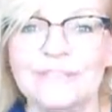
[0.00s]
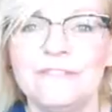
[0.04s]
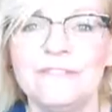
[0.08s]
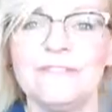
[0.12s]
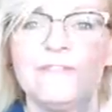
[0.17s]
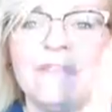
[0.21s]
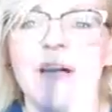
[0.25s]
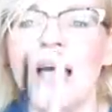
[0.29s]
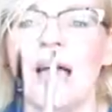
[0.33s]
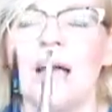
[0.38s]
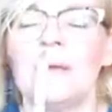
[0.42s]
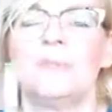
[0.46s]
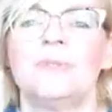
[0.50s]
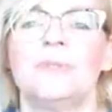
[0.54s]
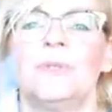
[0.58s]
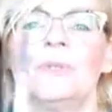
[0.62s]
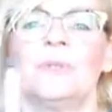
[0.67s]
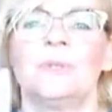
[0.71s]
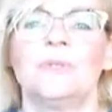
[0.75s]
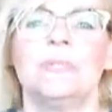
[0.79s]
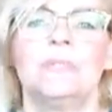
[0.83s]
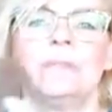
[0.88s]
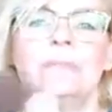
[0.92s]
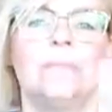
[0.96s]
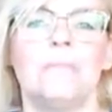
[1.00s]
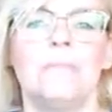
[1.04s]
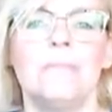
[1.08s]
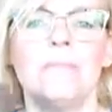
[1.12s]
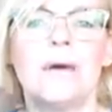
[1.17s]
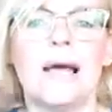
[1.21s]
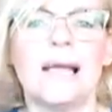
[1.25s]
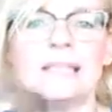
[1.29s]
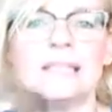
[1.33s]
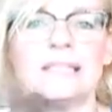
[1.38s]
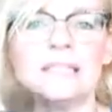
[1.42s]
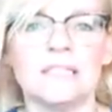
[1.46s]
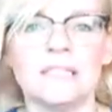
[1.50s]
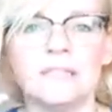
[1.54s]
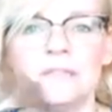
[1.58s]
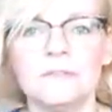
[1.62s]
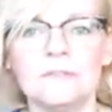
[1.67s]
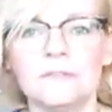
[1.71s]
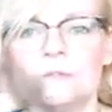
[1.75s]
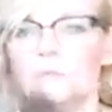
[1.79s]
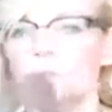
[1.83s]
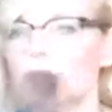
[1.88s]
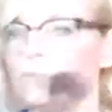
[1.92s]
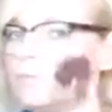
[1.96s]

is fab. So I got this massive